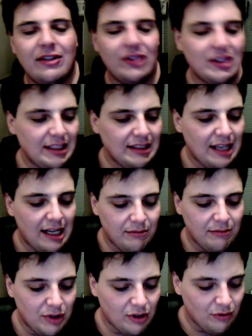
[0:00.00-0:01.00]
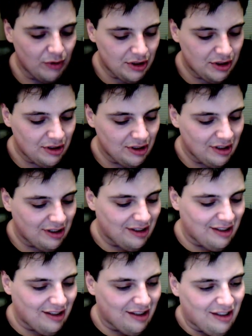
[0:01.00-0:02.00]
Say Diet book, which
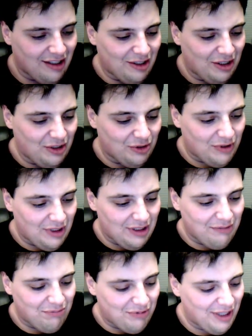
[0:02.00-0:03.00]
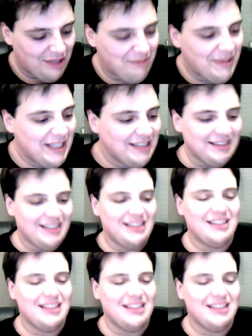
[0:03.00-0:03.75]
is really pretty amazing.